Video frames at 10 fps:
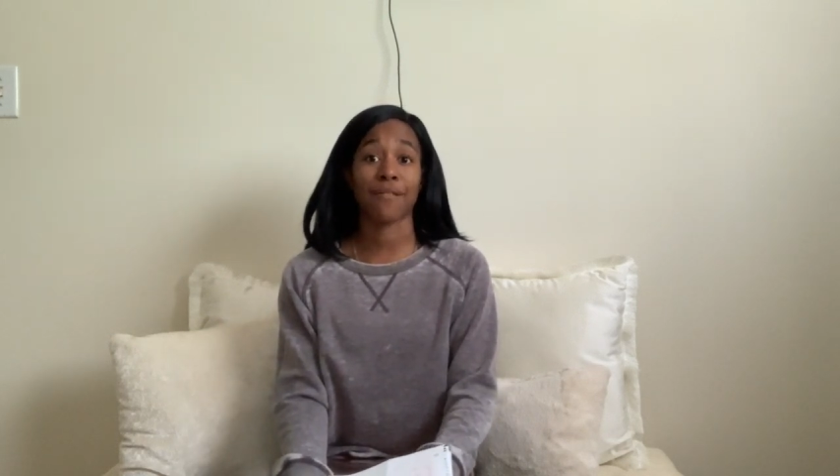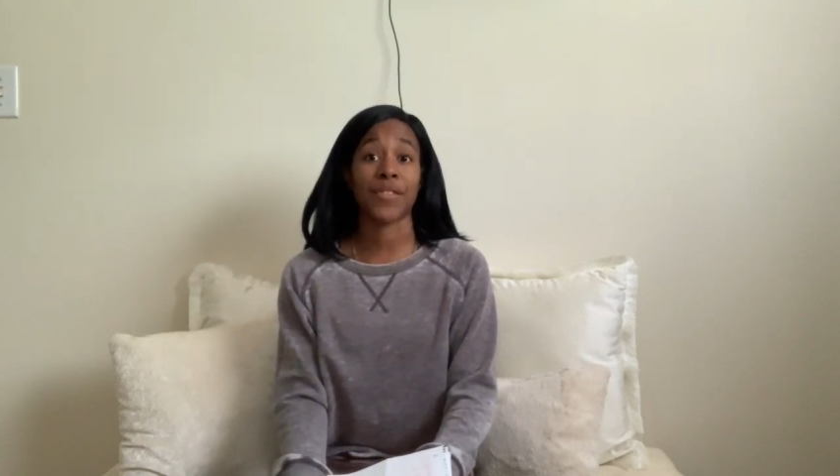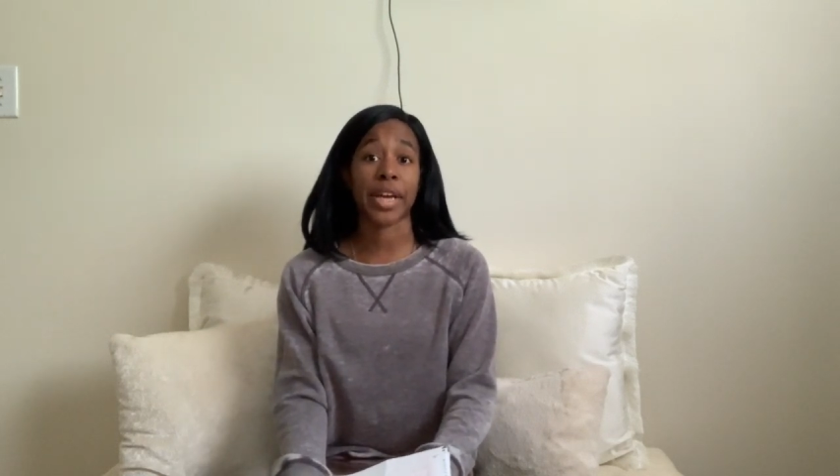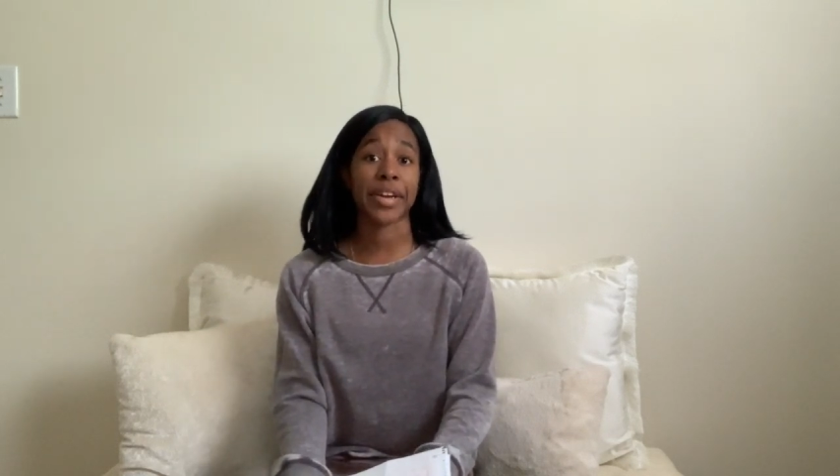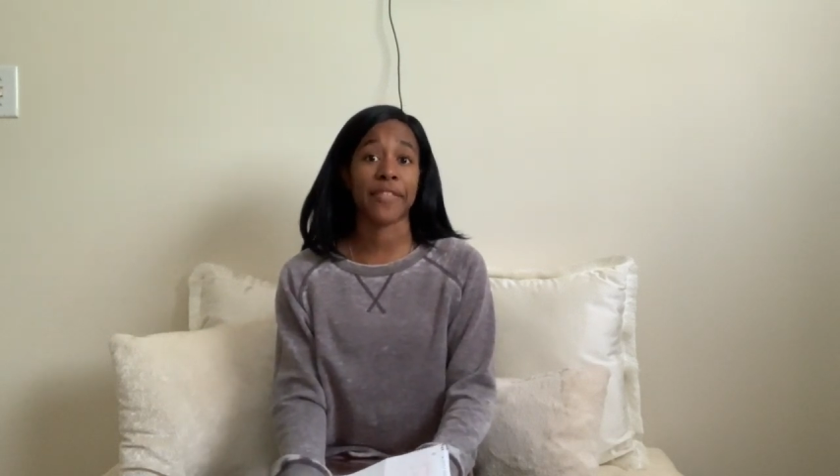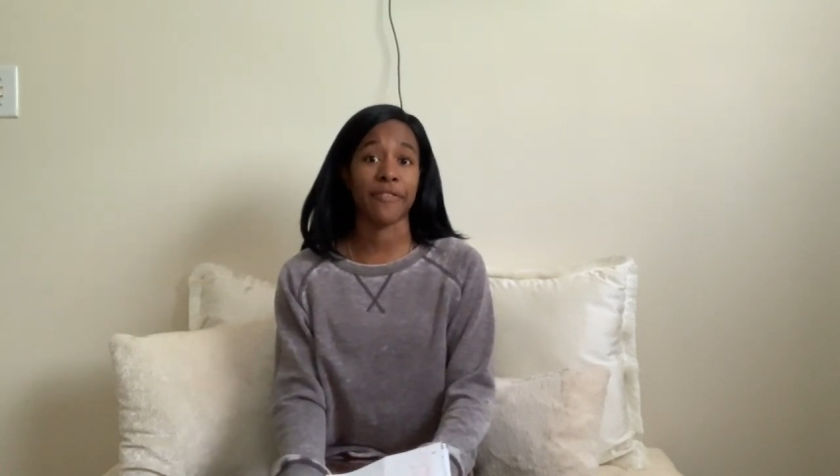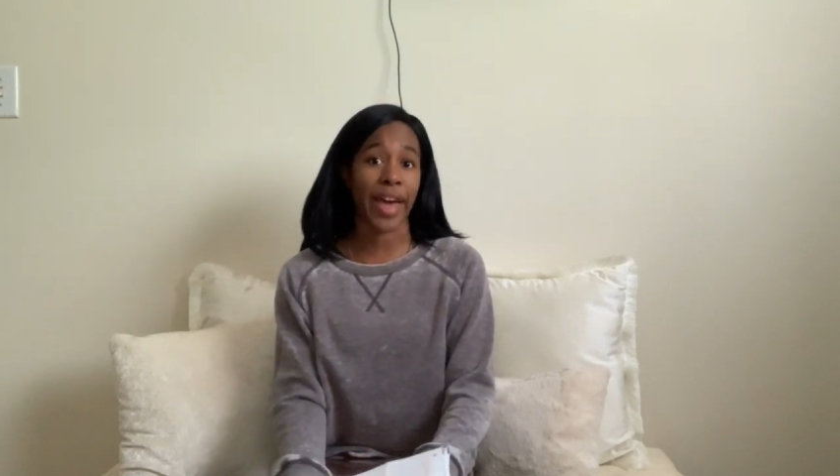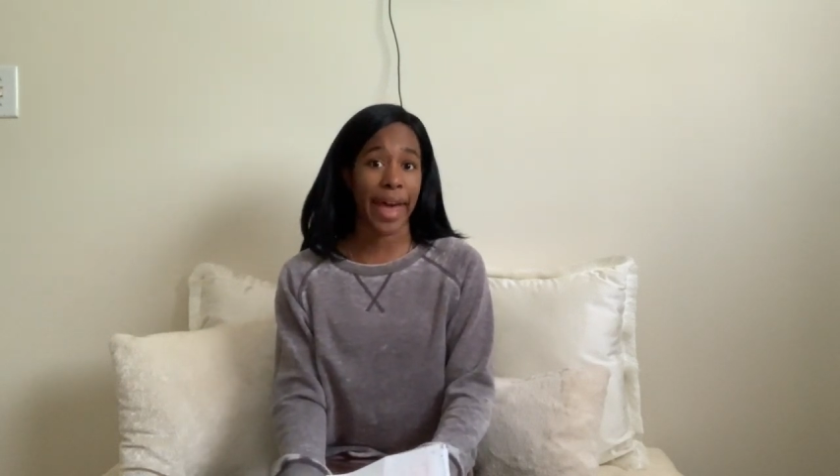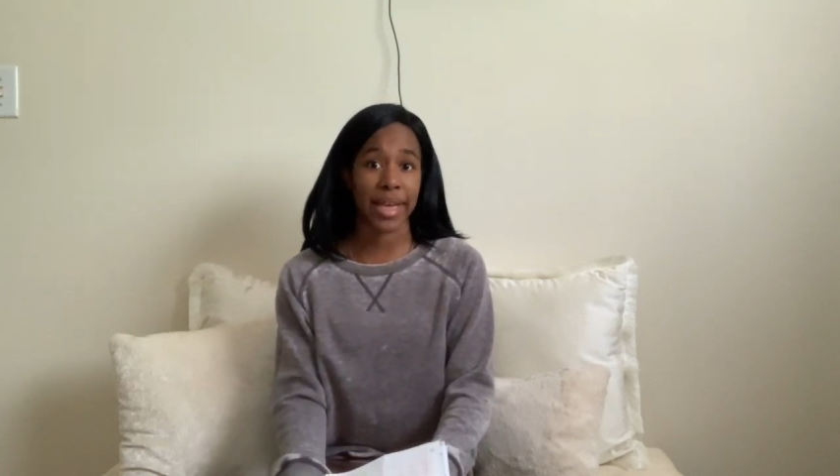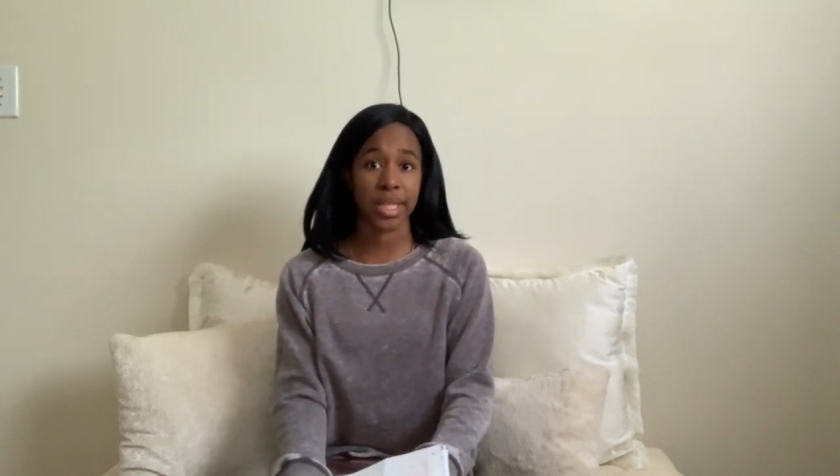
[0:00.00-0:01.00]
very
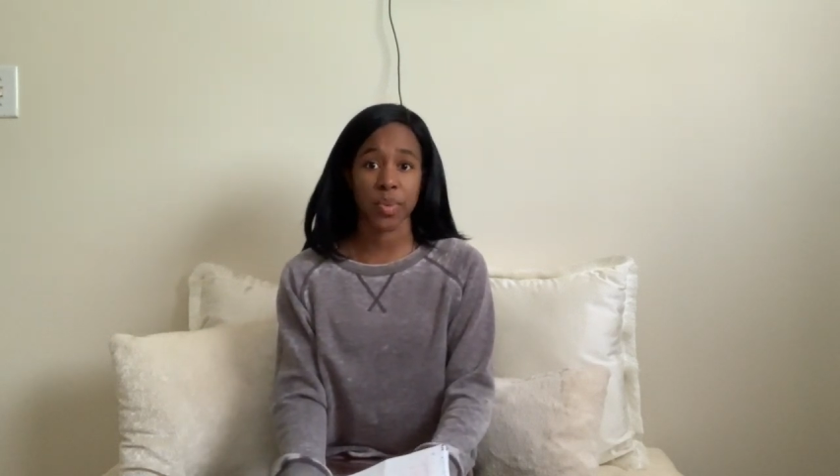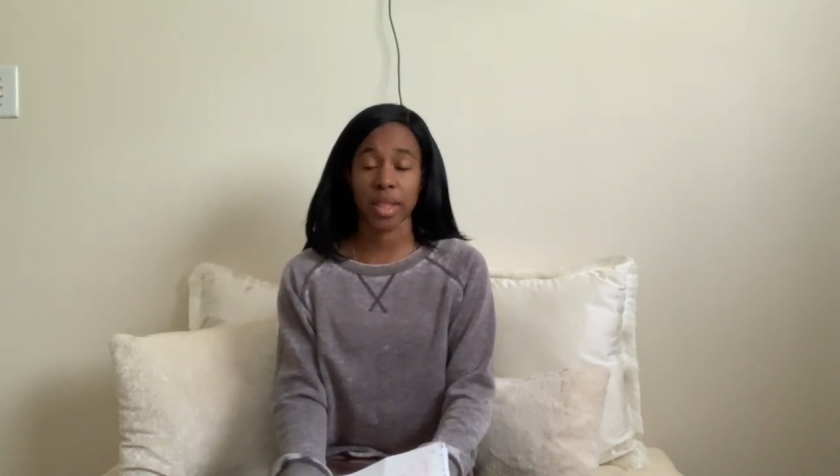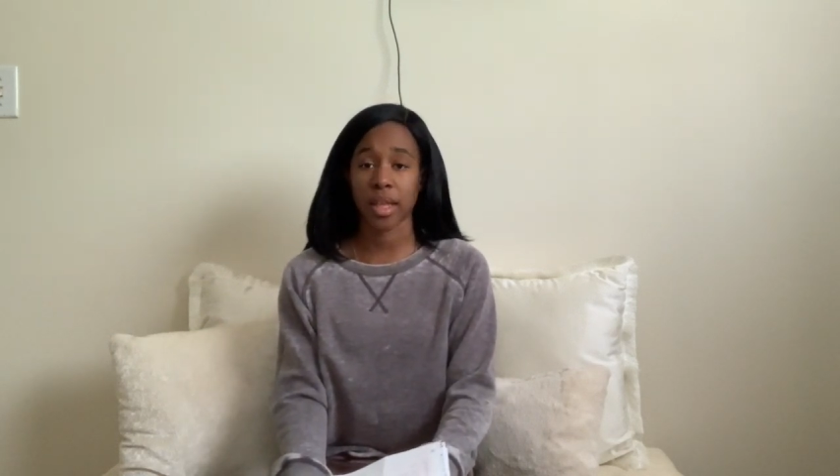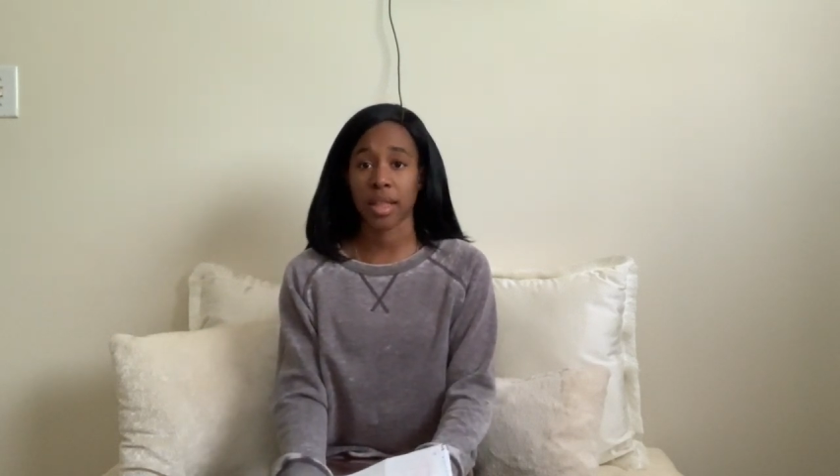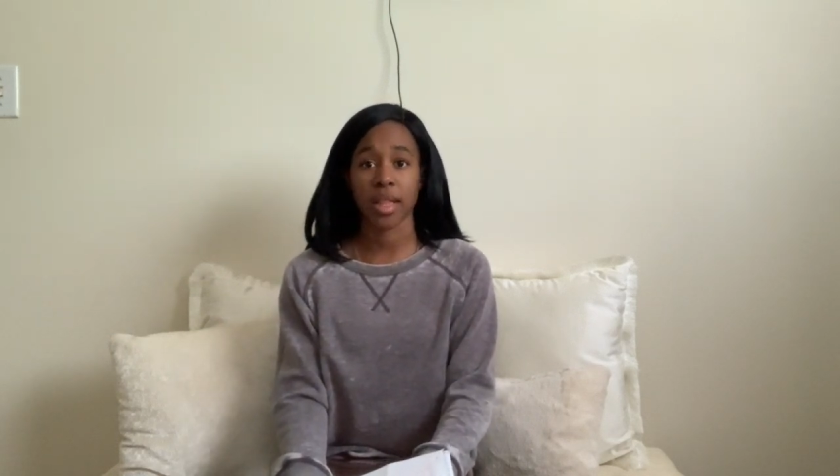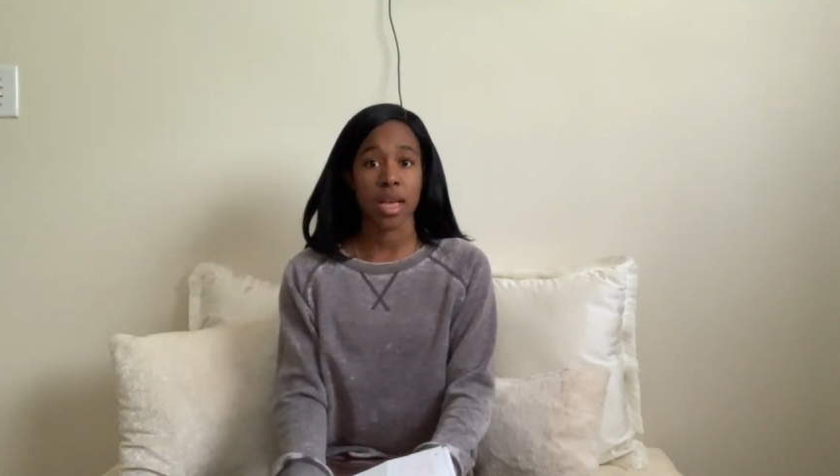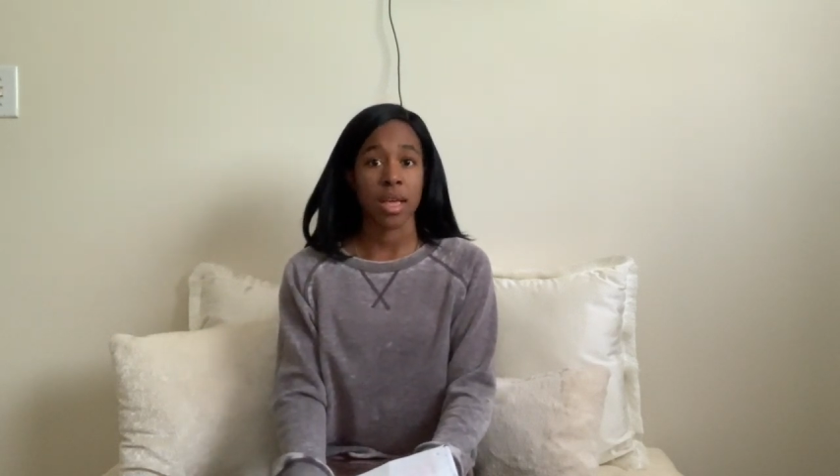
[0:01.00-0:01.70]
fast within